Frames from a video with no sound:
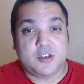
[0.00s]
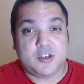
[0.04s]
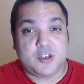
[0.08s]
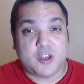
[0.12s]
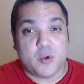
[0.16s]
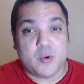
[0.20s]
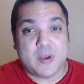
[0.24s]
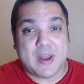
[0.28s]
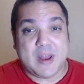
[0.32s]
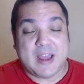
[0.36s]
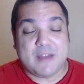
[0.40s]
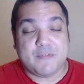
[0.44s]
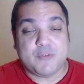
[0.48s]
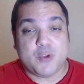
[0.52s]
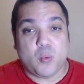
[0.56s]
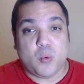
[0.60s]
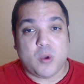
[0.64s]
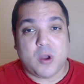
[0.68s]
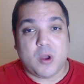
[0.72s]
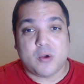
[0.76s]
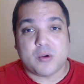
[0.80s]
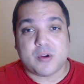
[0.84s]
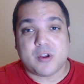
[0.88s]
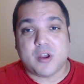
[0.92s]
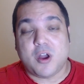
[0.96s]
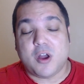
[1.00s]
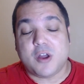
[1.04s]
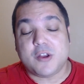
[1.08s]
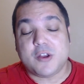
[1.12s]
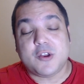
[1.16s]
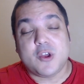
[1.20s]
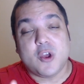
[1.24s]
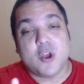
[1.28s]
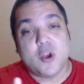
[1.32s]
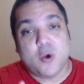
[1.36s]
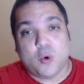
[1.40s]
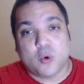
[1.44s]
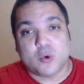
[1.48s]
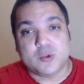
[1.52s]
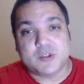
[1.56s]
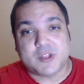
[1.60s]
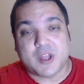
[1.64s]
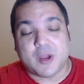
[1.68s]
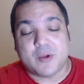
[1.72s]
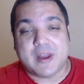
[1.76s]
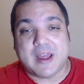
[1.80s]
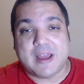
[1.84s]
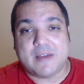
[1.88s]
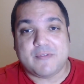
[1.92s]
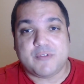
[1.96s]
Don't have your wild card or
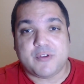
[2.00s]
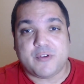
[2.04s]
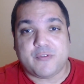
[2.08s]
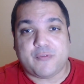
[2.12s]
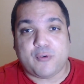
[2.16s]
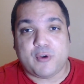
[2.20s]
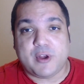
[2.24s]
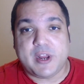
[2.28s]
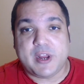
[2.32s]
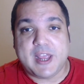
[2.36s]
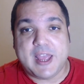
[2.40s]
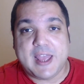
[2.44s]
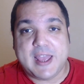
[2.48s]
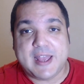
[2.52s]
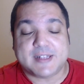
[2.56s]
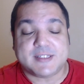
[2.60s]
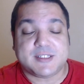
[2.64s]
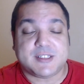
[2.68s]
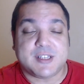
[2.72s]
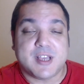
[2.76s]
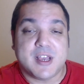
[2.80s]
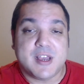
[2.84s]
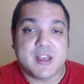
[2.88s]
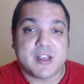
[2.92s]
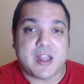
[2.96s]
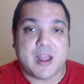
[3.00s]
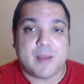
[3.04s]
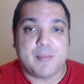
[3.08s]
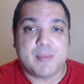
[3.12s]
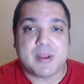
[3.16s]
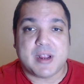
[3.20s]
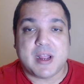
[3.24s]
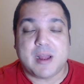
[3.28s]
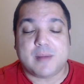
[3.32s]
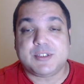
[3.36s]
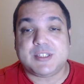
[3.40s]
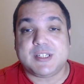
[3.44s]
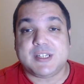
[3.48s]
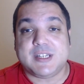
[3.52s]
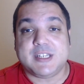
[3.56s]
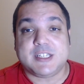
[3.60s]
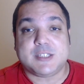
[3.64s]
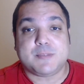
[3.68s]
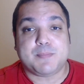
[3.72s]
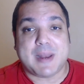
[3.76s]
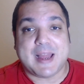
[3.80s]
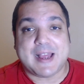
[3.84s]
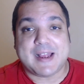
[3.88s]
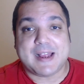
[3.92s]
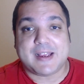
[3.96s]
don't have your free hits coming up to
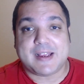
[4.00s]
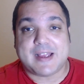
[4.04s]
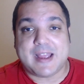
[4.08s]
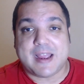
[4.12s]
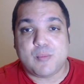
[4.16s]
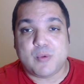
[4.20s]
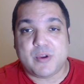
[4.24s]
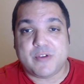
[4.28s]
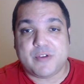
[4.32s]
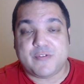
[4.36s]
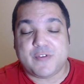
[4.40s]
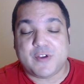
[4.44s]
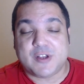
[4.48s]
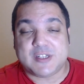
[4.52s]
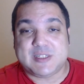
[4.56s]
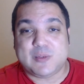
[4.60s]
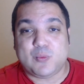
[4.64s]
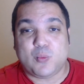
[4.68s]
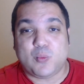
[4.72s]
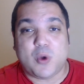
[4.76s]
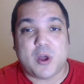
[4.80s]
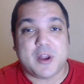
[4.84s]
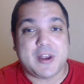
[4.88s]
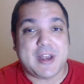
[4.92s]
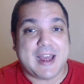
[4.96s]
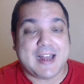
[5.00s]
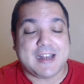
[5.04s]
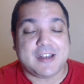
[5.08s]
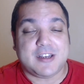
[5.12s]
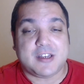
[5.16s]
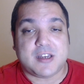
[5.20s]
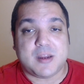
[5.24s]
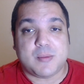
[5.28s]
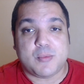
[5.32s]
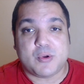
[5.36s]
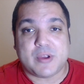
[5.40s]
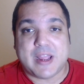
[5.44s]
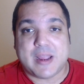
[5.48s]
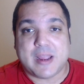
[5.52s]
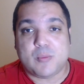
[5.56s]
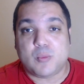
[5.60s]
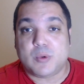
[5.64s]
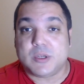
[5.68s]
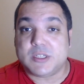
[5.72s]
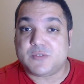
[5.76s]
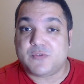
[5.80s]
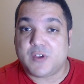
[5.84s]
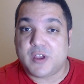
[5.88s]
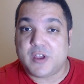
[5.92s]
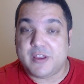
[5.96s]
this blank game week 31 and double game
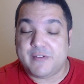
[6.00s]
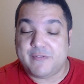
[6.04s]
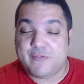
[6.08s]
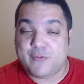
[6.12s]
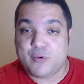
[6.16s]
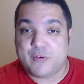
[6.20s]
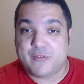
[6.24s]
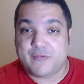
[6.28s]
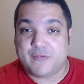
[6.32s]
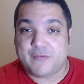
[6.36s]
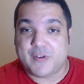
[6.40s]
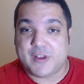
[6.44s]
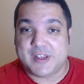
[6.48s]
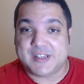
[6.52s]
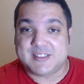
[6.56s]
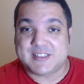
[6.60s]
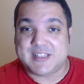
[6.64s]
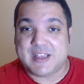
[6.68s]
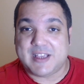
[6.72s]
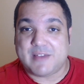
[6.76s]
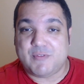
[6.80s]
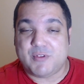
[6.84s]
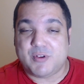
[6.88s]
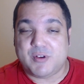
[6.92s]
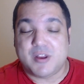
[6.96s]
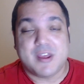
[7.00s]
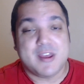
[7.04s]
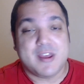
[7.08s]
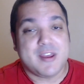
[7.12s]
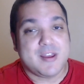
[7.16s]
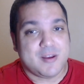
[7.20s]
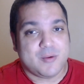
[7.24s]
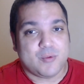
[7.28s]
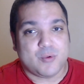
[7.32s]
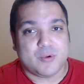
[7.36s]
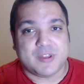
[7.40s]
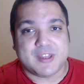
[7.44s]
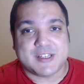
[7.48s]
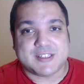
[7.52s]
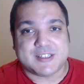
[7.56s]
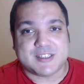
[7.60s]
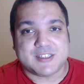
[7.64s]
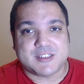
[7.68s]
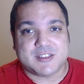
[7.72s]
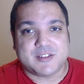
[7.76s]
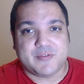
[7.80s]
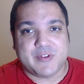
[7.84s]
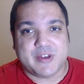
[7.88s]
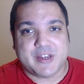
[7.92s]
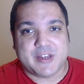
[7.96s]
weeks 34 and 37? Well, this
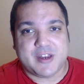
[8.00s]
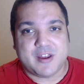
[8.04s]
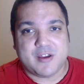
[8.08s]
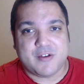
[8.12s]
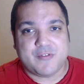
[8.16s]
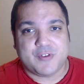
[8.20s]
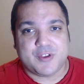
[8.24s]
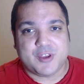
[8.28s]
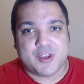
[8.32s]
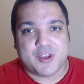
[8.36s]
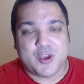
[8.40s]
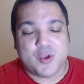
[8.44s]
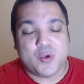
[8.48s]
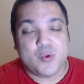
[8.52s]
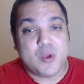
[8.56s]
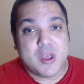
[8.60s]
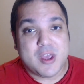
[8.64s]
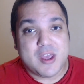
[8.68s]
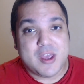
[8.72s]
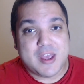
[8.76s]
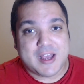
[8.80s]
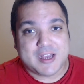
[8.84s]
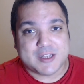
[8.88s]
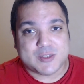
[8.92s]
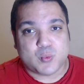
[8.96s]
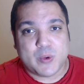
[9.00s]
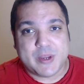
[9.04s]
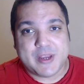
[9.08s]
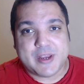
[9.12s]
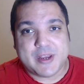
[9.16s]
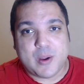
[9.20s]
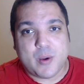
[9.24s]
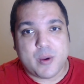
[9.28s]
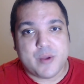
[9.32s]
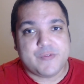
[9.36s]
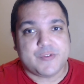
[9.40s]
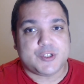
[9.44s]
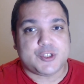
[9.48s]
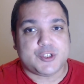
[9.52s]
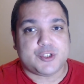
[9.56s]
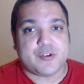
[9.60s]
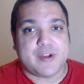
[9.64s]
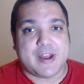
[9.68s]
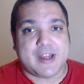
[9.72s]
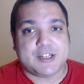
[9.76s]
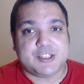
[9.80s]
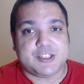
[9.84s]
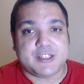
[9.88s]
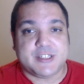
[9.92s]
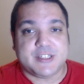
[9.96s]
is the video for you as we go over
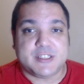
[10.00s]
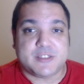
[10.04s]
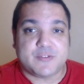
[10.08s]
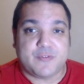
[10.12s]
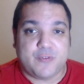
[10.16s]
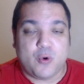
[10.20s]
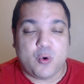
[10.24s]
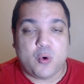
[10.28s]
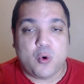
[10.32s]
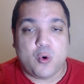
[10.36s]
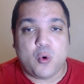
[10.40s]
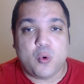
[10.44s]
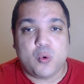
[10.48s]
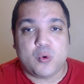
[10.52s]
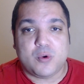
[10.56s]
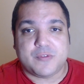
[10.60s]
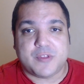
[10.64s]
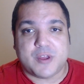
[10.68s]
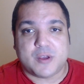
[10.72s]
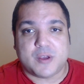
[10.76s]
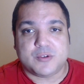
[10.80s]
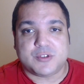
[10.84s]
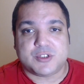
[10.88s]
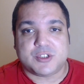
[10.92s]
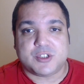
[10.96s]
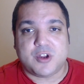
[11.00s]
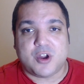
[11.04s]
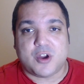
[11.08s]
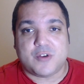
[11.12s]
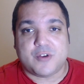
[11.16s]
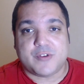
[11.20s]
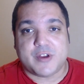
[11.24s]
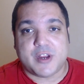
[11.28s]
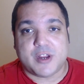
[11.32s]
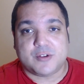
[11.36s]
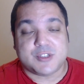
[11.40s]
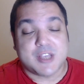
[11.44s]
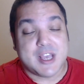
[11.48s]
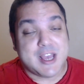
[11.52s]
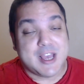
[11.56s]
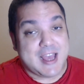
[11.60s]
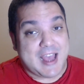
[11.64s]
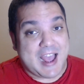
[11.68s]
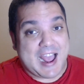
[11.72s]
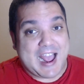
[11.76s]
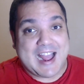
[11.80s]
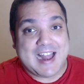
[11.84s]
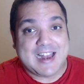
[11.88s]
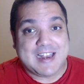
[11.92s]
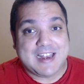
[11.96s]
strategies for all of those scenarios
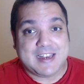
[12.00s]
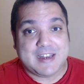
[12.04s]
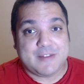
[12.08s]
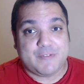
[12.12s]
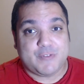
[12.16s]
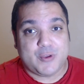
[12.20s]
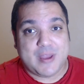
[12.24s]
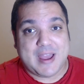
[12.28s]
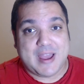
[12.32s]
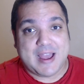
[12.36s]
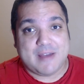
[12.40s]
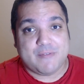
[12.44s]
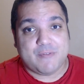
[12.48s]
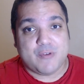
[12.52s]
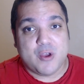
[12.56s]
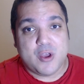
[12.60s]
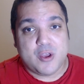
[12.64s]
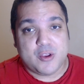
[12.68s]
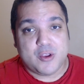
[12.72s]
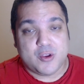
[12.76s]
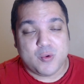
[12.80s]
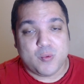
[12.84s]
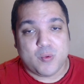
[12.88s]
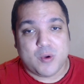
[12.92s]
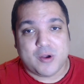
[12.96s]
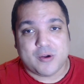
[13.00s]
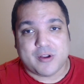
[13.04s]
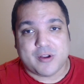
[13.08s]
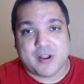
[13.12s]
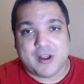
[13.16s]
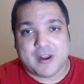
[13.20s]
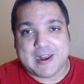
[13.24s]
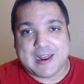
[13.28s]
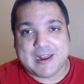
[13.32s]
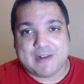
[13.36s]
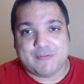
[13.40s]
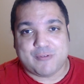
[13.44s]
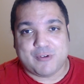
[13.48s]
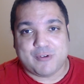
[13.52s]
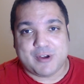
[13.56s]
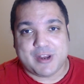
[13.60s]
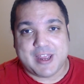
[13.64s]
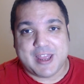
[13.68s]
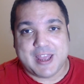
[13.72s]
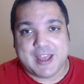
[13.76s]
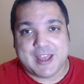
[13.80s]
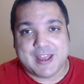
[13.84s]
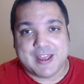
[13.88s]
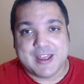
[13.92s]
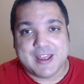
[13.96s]
and if you have your wildcard and free
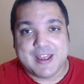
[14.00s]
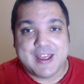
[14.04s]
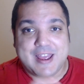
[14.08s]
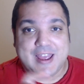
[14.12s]
hit